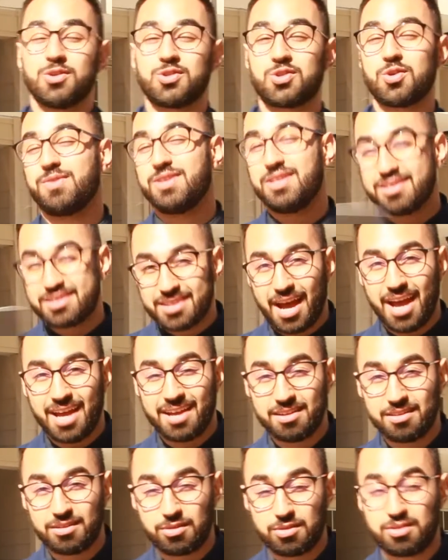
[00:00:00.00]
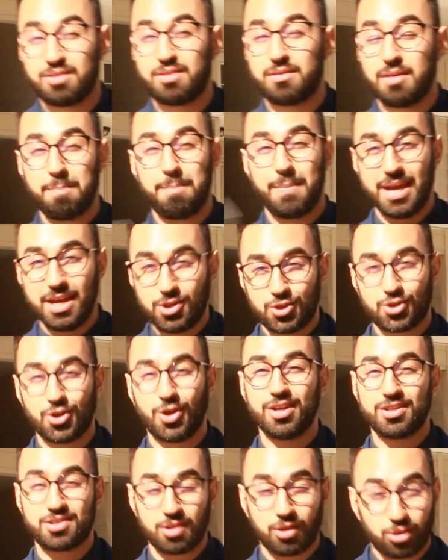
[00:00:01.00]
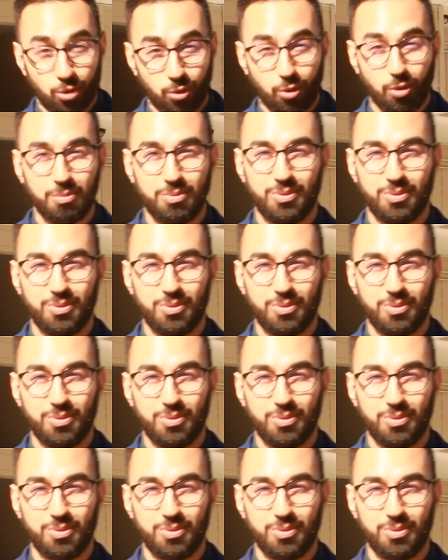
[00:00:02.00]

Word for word: So we decided to make sure it's a thorough,